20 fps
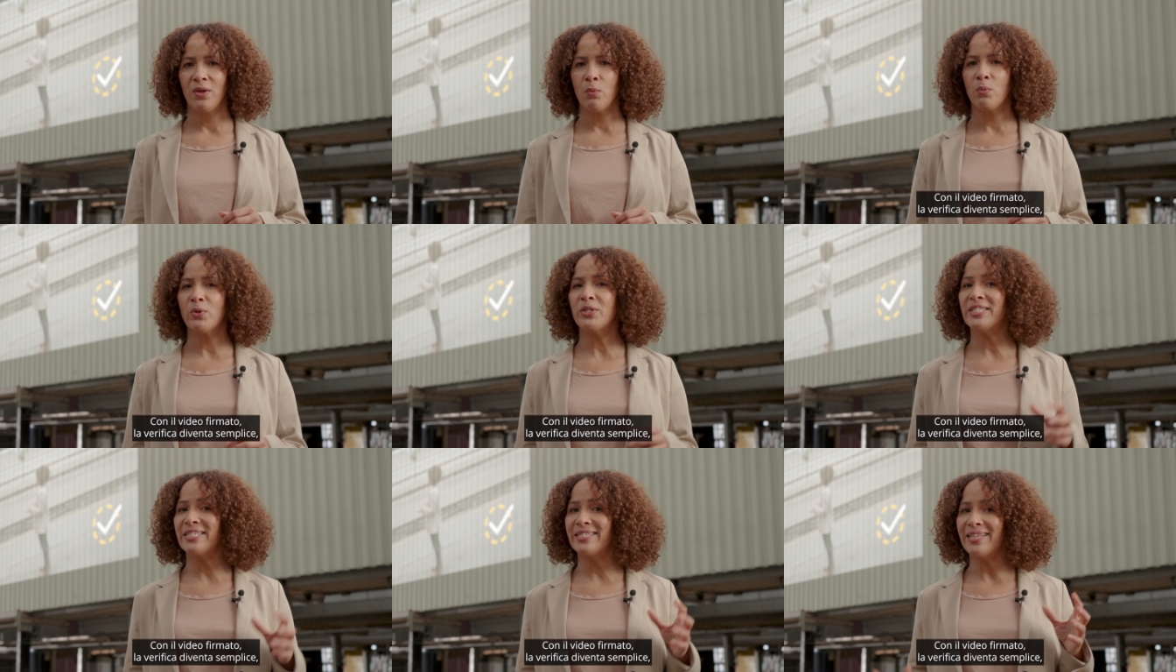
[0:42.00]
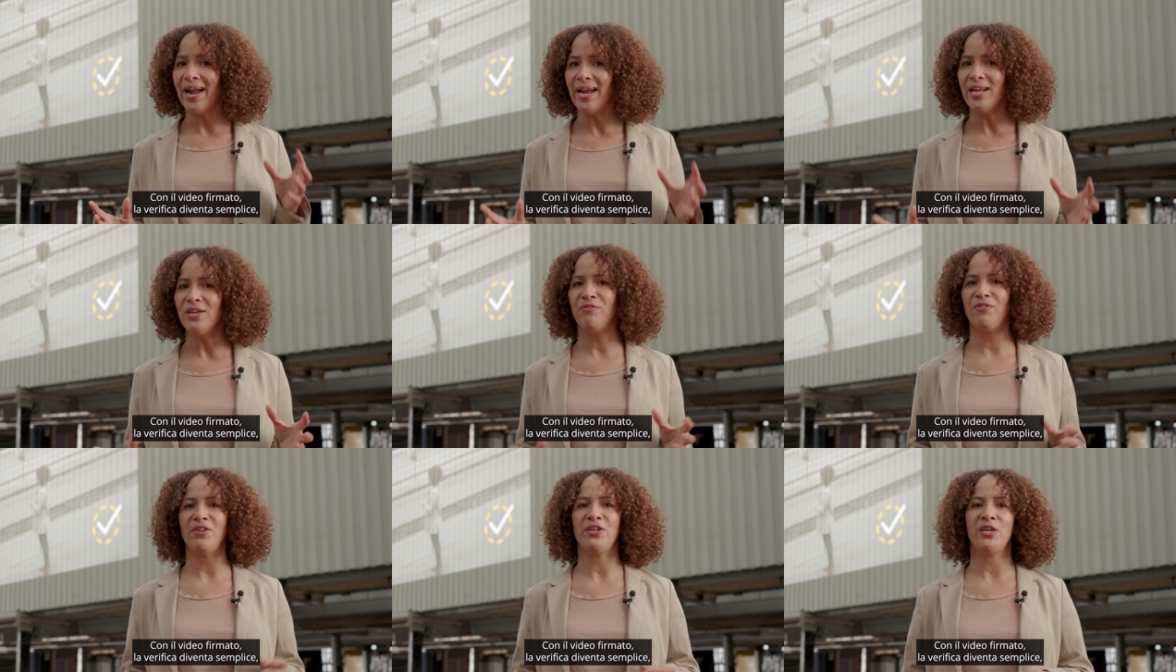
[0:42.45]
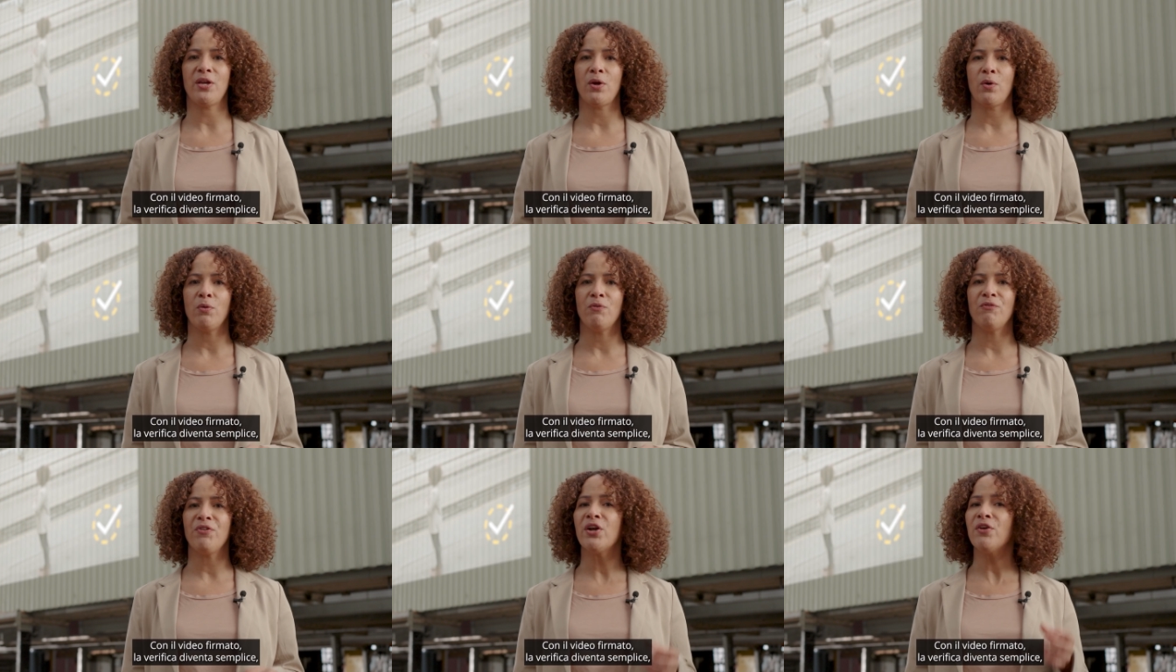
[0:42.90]
With signed
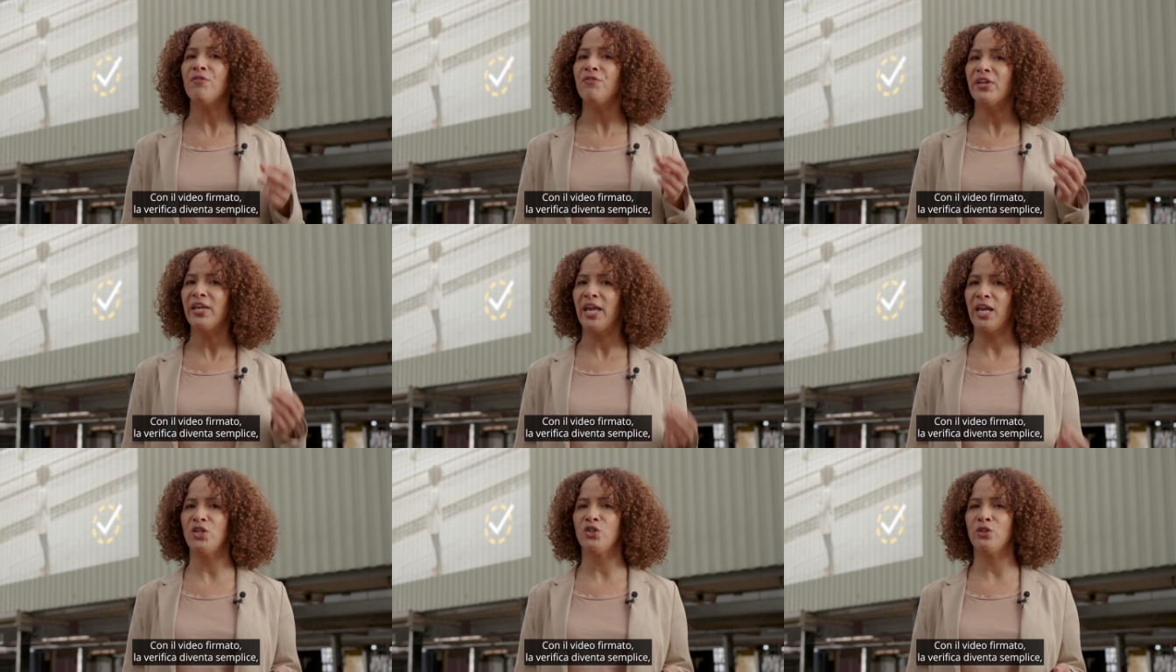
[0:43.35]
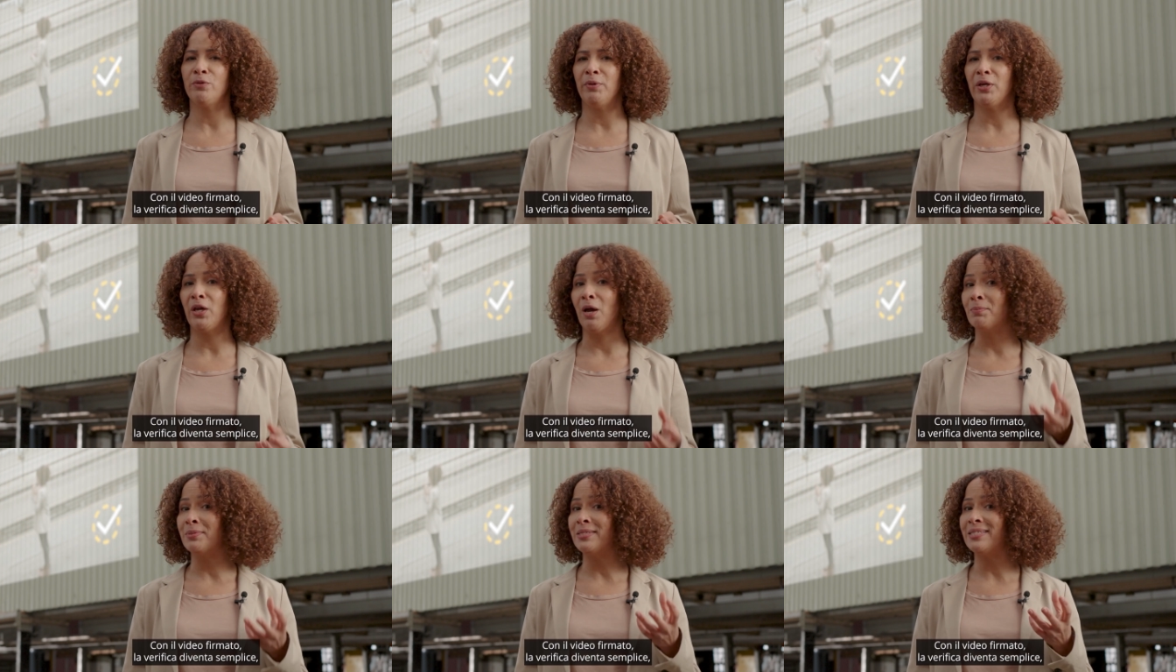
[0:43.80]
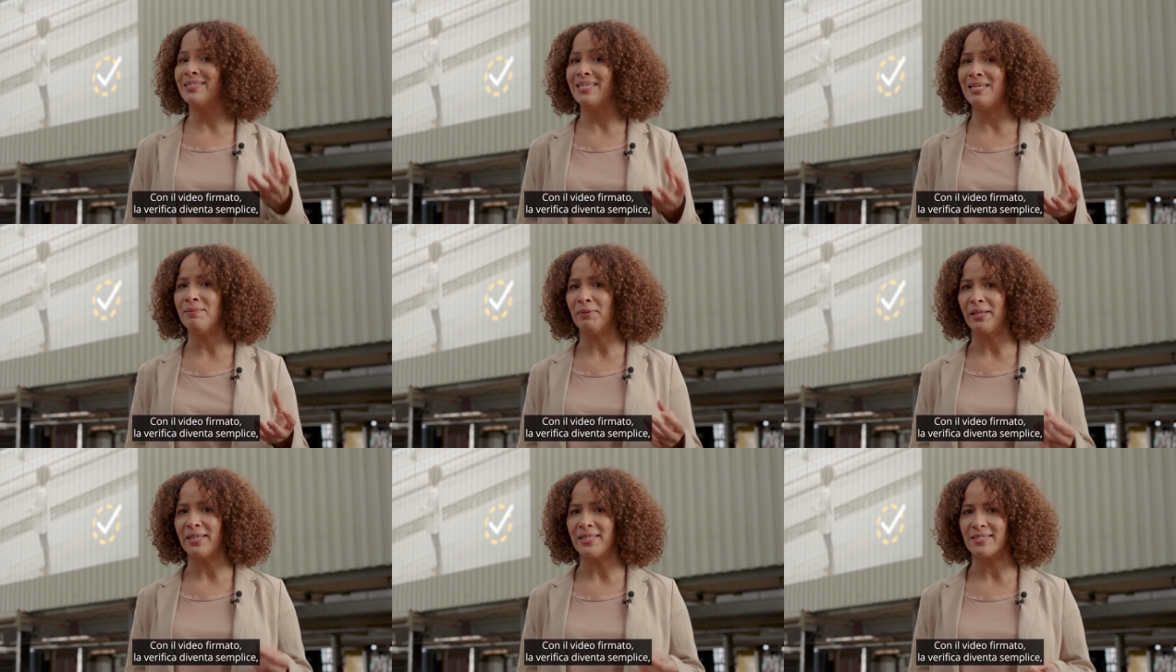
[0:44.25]
video, verification becomes
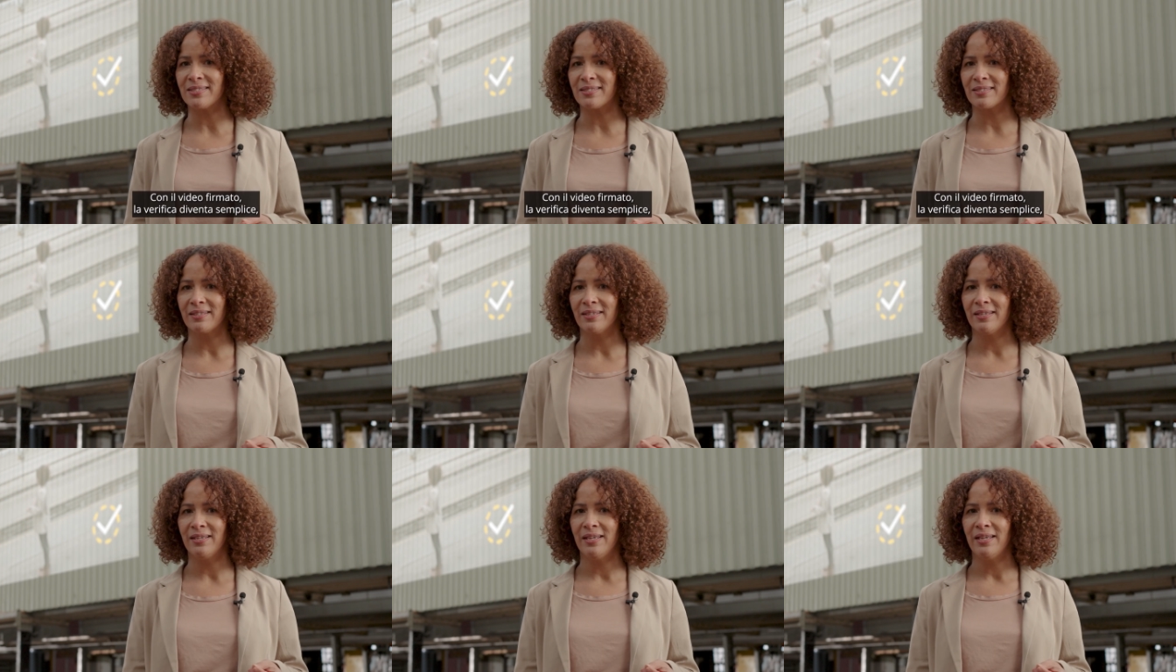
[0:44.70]
seamless,